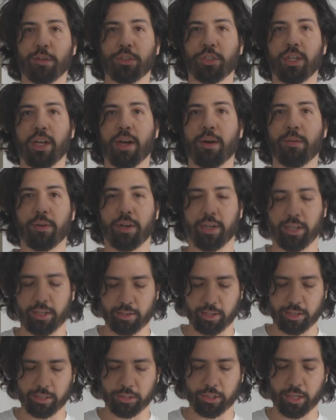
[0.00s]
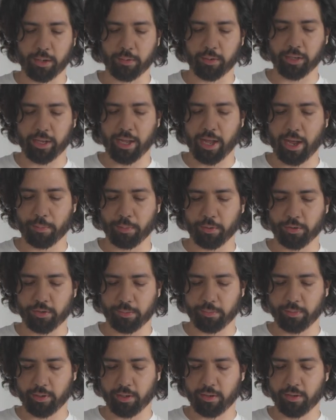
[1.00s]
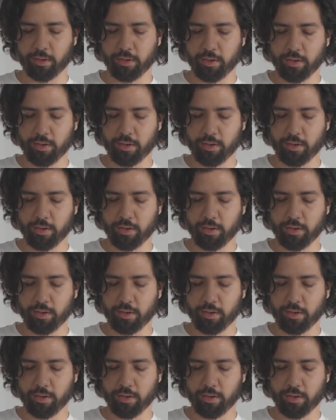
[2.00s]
showering, like a shower cap or something.